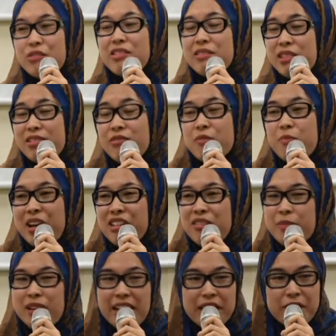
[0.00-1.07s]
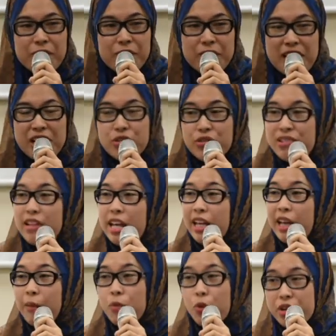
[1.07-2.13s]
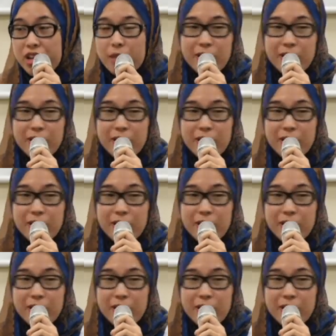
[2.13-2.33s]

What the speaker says: this reminds me like countries like Cambodia,